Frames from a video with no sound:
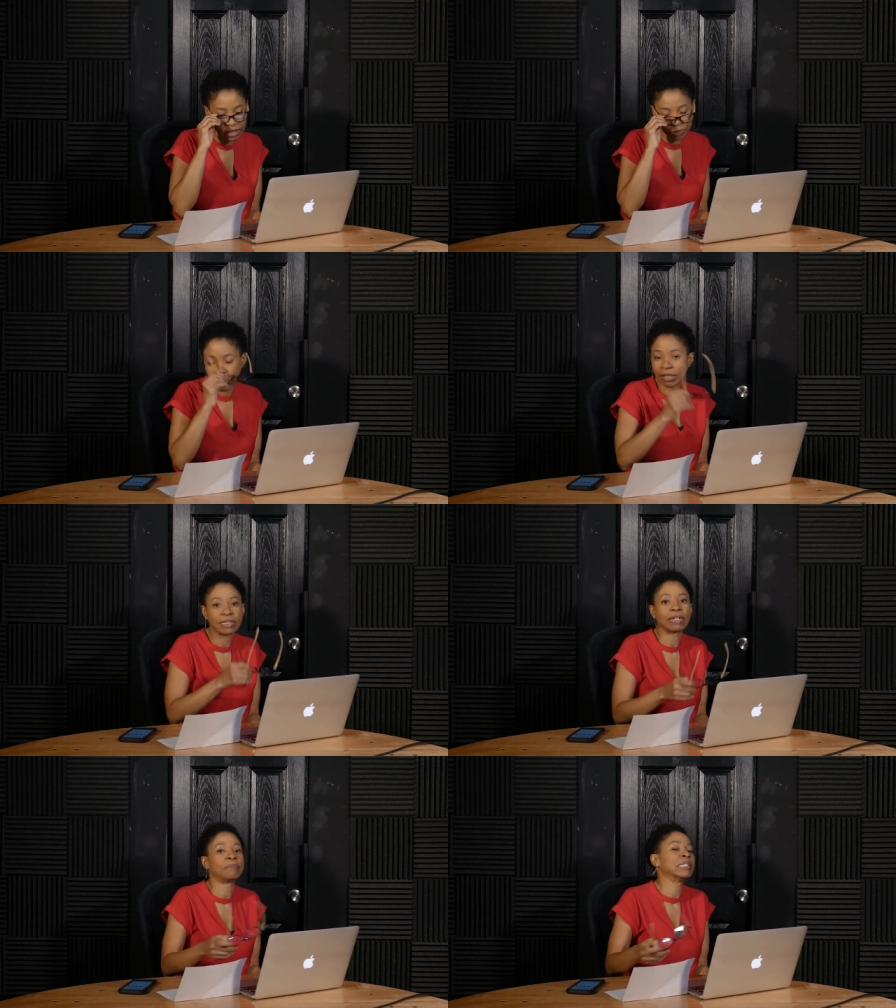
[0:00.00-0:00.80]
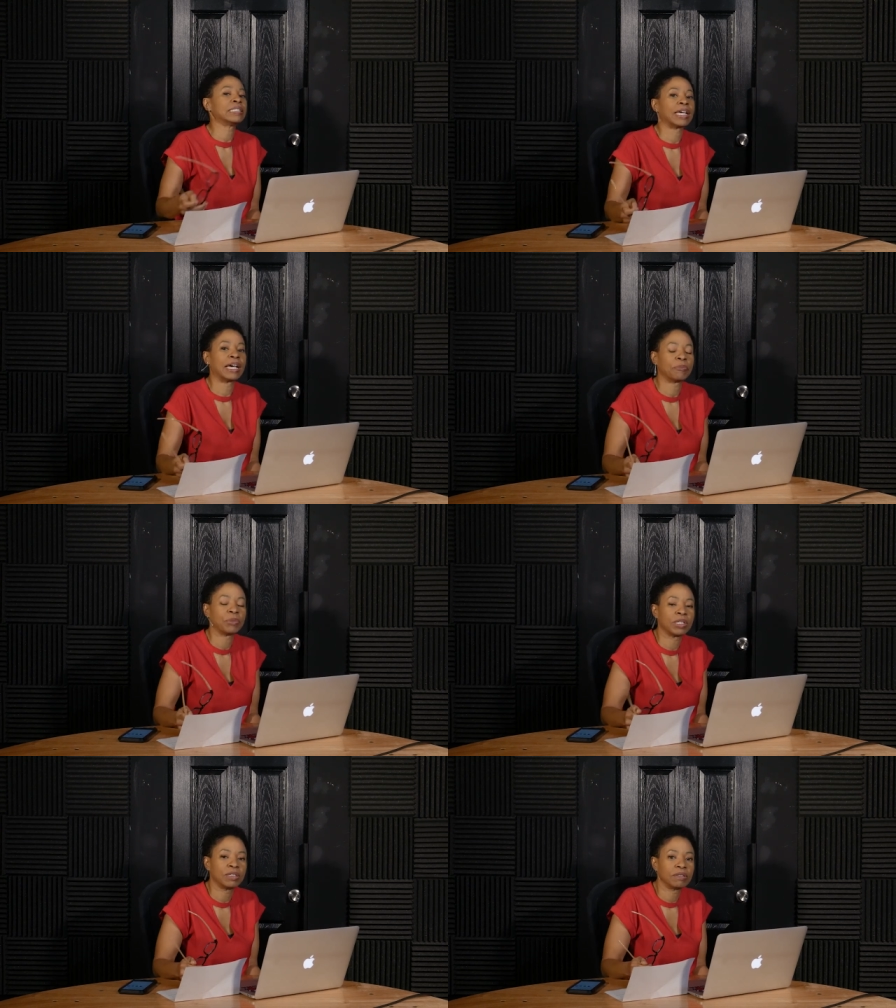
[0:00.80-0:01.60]
It's probably not meant to
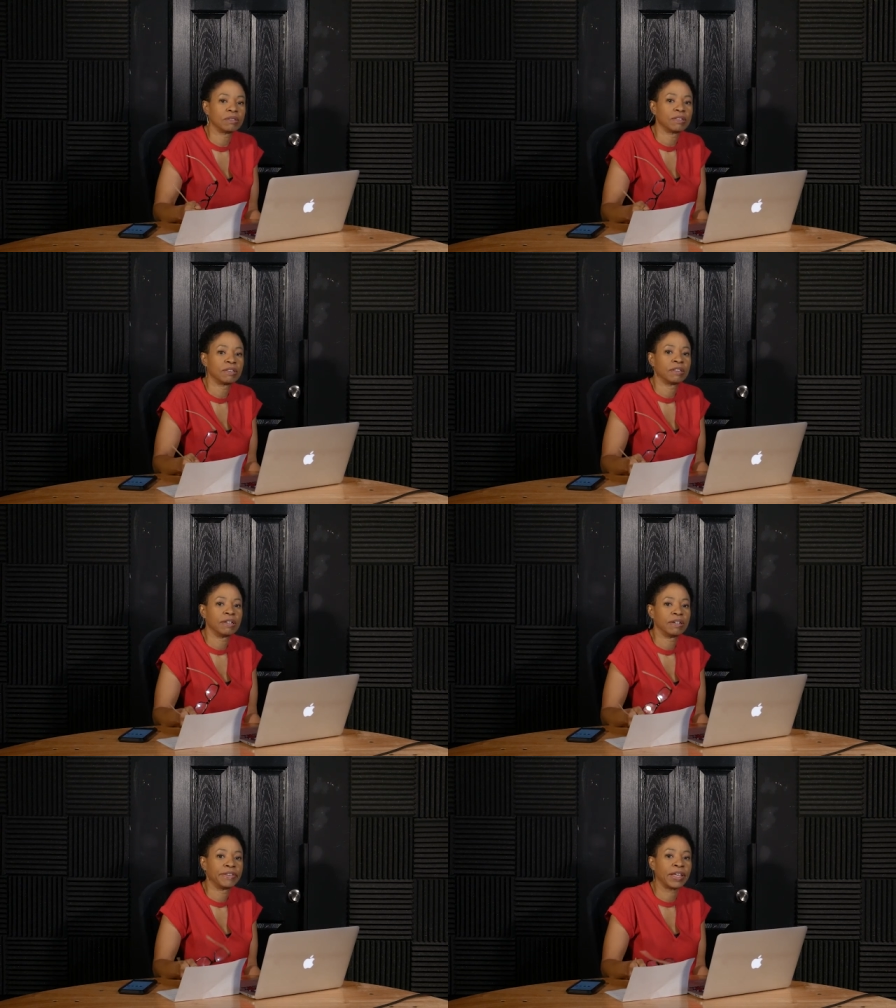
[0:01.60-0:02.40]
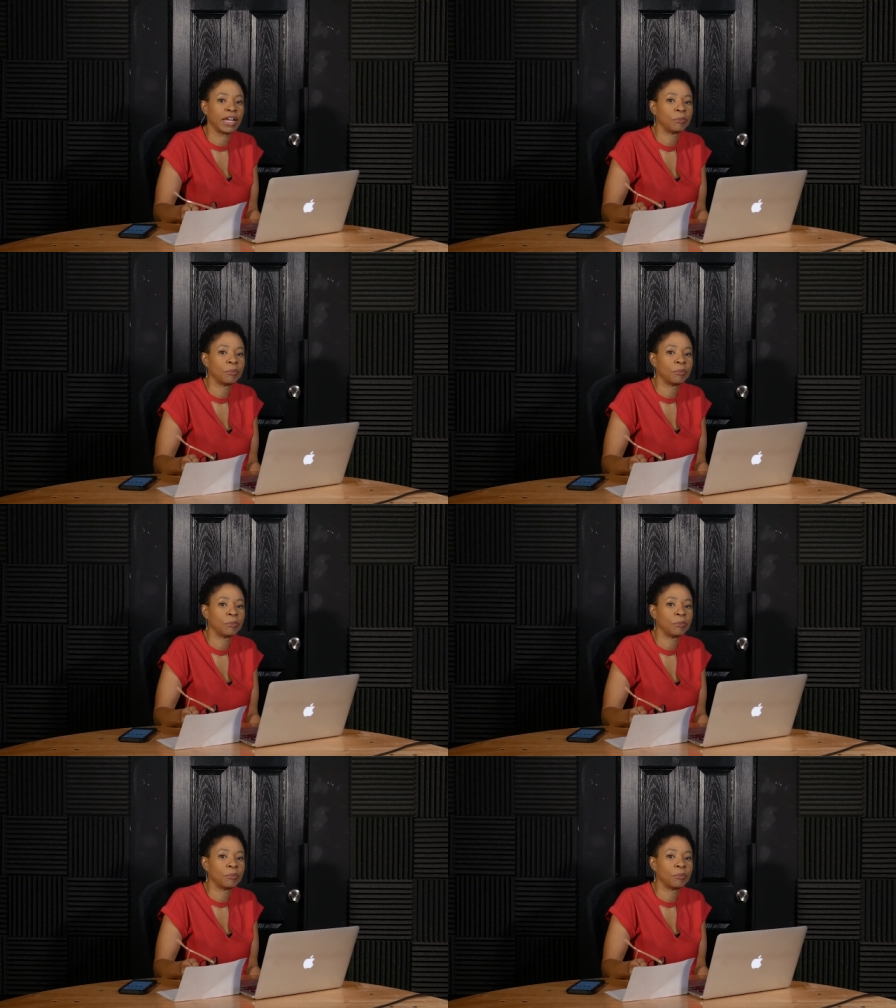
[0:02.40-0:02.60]
happen that